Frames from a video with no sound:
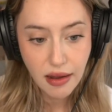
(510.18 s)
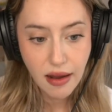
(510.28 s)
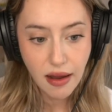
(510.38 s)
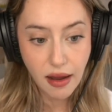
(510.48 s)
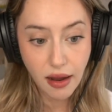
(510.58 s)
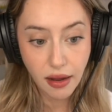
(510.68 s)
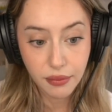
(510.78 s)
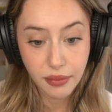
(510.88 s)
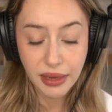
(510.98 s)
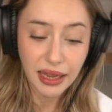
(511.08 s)

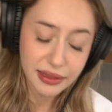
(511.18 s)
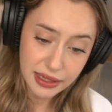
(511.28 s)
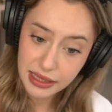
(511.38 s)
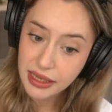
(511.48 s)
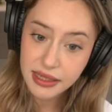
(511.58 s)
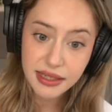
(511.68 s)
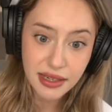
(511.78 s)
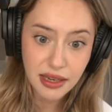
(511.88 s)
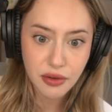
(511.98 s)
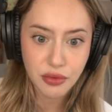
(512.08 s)
had the
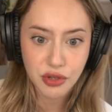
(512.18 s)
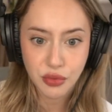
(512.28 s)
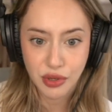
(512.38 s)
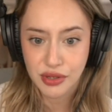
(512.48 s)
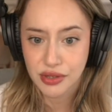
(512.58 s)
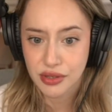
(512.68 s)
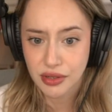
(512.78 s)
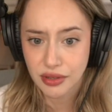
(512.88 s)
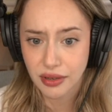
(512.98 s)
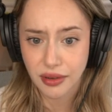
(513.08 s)
DNC, which was
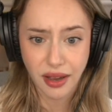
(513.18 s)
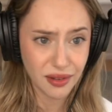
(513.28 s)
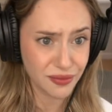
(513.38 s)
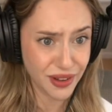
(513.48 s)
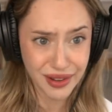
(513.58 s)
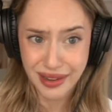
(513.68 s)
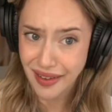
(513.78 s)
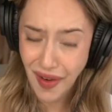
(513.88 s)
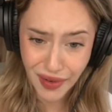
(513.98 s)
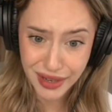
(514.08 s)
a very
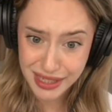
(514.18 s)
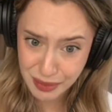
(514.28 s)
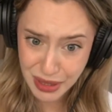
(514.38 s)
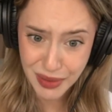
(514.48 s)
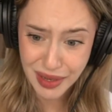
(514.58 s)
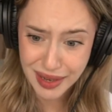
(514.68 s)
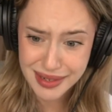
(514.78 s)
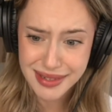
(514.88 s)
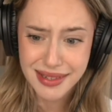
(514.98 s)
hard experience.